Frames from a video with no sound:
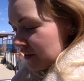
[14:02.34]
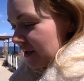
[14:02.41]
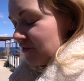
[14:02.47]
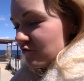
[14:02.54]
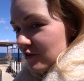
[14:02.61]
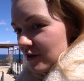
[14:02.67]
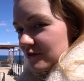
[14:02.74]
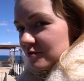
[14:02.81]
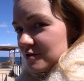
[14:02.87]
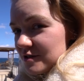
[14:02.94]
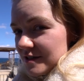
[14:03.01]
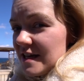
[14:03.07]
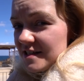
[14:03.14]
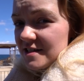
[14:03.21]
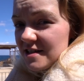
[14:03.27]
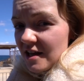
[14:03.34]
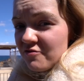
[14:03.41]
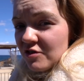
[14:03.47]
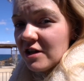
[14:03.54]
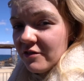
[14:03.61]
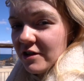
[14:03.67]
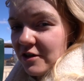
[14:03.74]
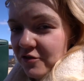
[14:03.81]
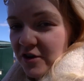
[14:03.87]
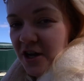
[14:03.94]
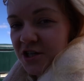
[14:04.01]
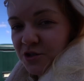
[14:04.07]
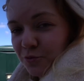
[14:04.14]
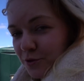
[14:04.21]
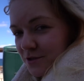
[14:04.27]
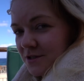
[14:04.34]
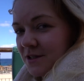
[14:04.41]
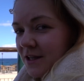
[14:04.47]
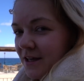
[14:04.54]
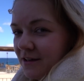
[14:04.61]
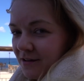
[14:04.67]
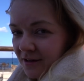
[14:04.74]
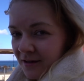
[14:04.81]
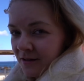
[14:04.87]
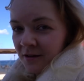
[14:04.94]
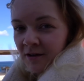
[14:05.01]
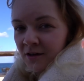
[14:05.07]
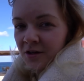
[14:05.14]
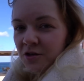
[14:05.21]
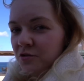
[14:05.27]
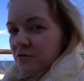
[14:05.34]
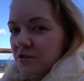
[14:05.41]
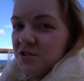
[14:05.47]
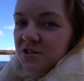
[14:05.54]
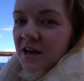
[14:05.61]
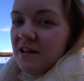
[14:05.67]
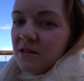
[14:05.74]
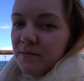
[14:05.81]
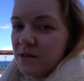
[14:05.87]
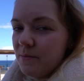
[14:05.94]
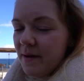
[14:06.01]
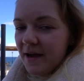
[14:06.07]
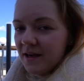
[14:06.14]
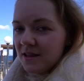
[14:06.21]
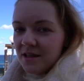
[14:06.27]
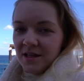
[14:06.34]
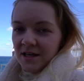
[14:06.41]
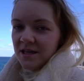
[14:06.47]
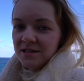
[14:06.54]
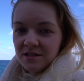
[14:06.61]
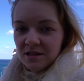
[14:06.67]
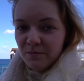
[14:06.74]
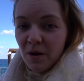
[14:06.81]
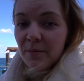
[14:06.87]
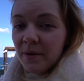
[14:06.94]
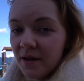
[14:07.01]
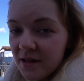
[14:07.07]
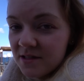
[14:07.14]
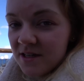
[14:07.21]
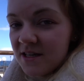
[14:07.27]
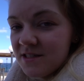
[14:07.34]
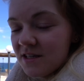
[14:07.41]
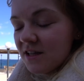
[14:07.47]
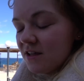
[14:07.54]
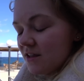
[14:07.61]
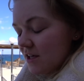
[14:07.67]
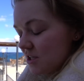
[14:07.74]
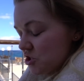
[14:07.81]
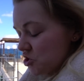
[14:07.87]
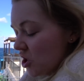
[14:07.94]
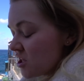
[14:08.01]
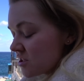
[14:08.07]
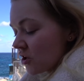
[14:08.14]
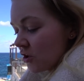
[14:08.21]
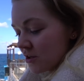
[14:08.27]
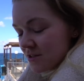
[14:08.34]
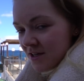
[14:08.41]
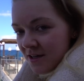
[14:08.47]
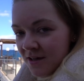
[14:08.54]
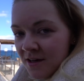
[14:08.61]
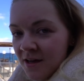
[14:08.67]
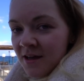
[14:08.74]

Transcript: like it tasted like really really fresh. It wasn't like, you know, they just had them in the back that they heated them up. It tasted like they had just cooked it.